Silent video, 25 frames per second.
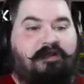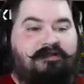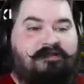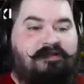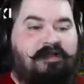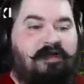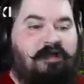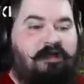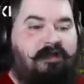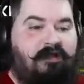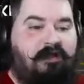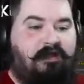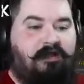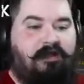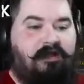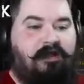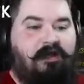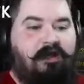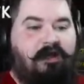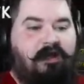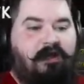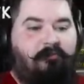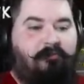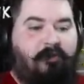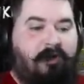let's say like
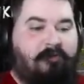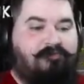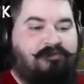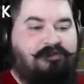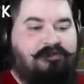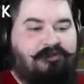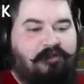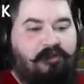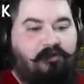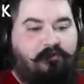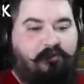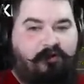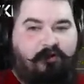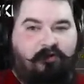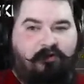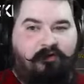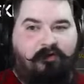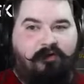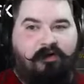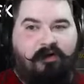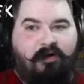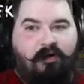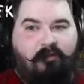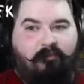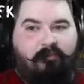it pops a slow on you,